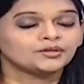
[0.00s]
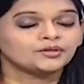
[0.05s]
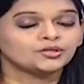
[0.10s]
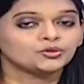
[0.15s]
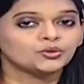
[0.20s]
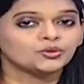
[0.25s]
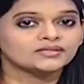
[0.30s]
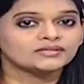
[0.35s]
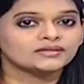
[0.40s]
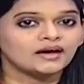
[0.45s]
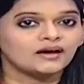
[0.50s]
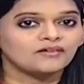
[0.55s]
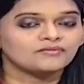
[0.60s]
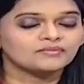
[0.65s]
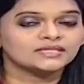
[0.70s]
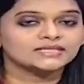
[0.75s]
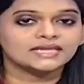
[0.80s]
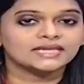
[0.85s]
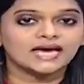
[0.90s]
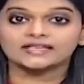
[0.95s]
US
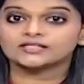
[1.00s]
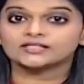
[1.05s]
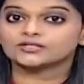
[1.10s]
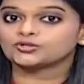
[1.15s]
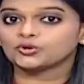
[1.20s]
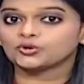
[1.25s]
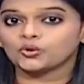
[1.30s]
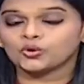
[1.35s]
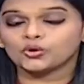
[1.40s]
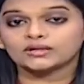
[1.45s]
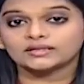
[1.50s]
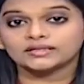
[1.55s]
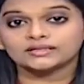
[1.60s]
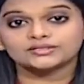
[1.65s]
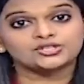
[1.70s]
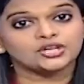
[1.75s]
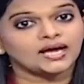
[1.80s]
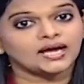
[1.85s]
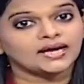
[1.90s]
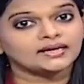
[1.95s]
government has told a
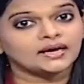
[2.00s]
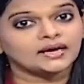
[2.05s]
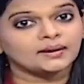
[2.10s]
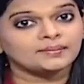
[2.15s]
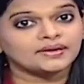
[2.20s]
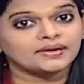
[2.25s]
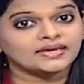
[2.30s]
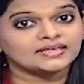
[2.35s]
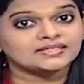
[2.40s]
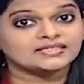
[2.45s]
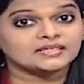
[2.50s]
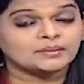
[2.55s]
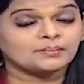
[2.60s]
China-based